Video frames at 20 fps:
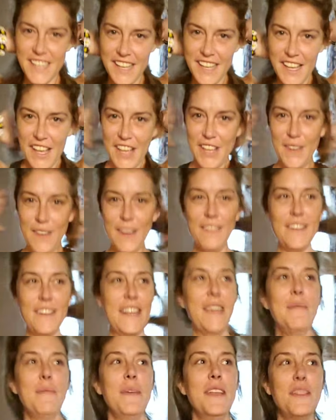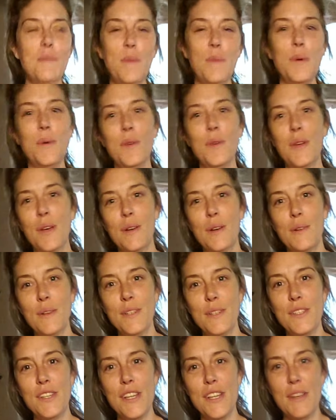You have to get me in the mood to go to a
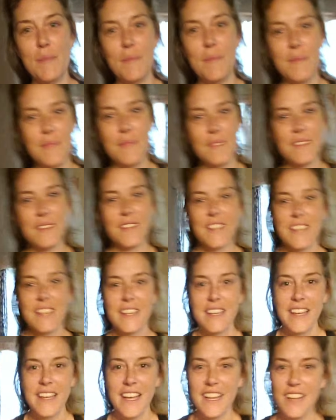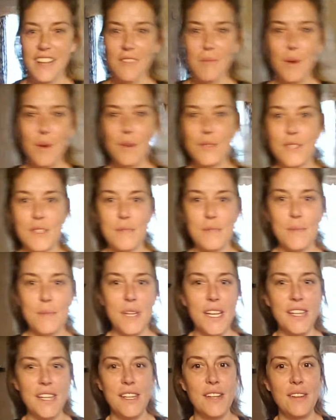gym. I love motion, but
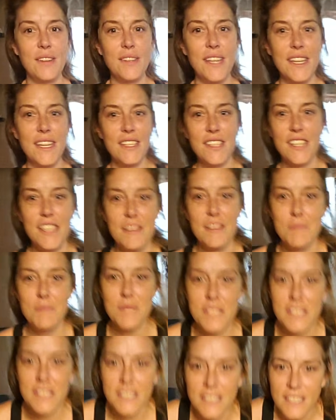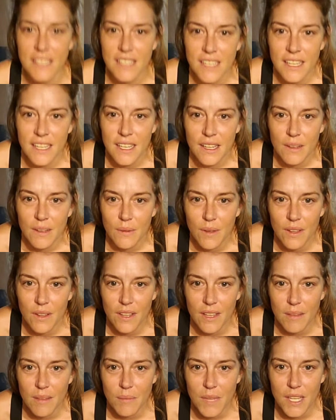I don't like gyms.
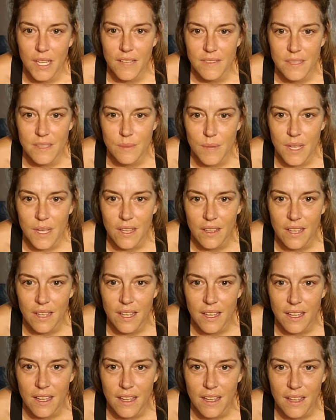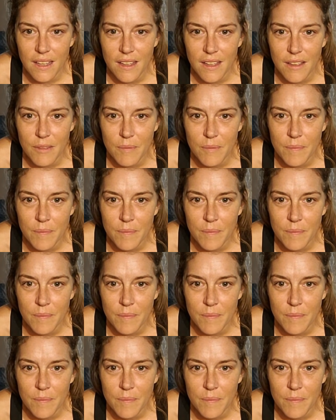Welcome, loves, welcome.